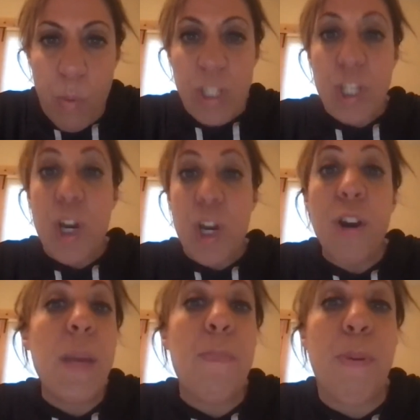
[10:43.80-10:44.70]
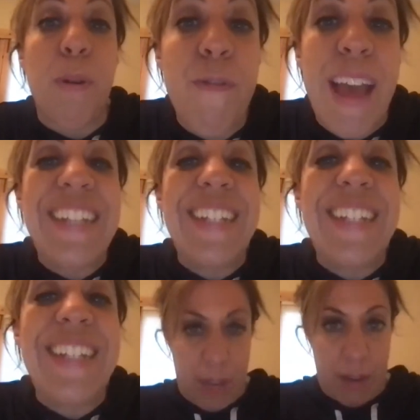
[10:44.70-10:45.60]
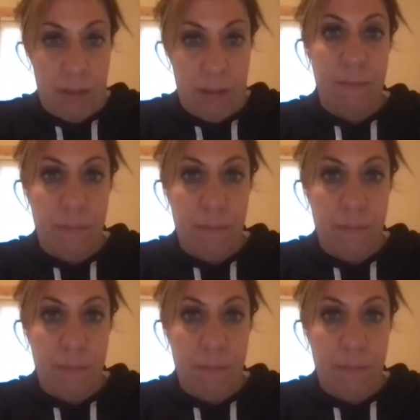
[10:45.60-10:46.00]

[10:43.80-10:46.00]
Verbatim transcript: What's currently preventing me